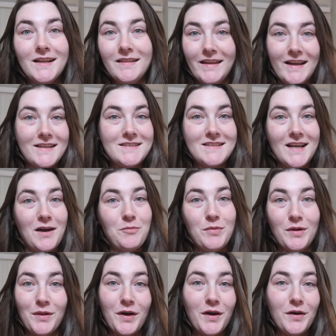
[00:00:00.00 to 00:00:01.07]
linked down
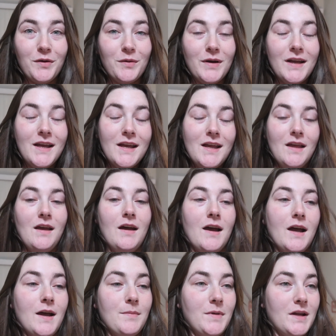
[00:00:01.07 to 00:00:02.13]
below. Um,